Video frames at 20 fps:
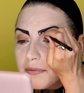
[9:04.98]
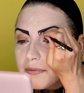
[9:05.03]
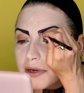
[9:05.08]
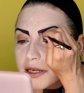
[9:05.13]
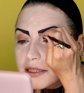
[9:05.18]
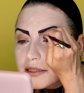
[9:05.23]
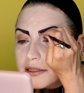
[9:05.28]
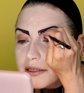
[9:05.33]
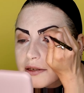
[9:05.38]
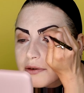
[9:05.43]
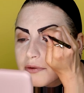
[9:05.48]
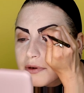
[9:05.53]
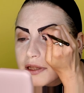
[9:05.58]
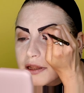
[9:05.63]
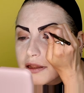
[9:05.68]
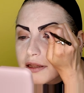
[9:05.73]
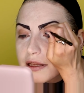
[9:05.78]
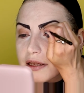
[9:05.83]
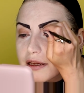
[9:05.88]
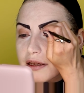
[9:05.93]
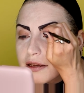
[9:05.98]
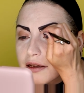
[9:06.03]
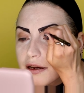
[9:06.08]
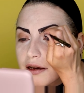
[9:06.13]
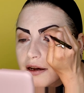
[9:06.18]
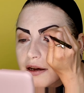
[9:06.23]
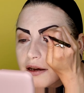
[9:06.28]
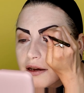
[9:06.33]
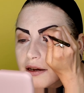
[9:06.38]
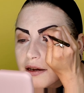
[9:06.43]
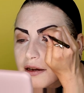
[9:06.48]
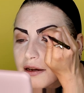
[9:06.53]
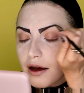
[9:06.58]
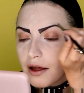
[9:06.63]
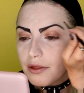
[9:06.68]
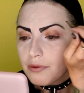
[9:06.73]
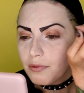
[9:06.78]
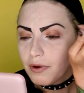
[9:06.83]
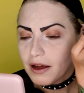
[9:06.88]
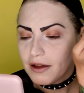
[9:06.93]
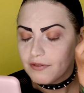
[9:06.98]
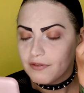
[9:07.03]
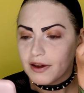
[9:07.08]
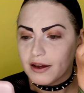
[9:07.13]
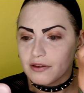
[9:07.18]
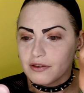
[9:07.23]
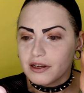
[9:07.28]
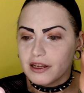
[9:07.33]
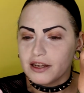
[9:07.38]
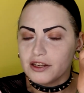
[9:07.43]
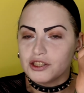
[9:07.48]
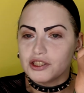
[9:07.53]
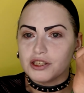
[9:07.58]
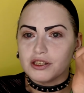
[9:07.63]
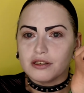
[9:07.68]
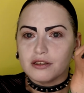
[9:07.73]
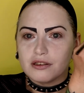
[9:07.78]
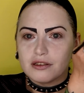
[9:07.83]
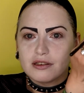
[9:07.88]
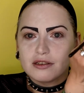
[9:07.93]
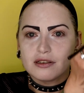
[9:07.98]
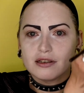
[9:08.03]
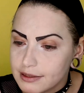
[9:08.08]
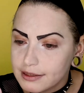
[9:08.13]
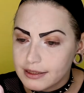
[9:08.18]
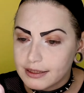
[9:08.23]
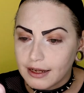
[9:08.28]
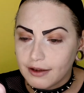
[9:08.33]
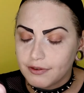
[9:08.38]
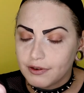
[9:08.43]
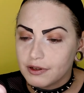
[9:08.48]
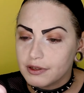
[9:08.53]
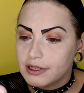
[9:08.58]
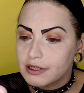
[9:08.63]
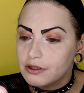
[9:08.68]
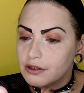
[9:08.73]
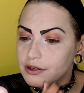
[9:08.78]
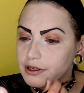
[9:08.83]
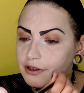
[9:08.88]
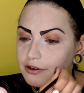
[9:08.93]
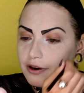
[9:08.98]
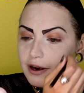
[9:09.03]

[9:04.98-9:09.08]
mixing with the goth white foundation. It's definitely turning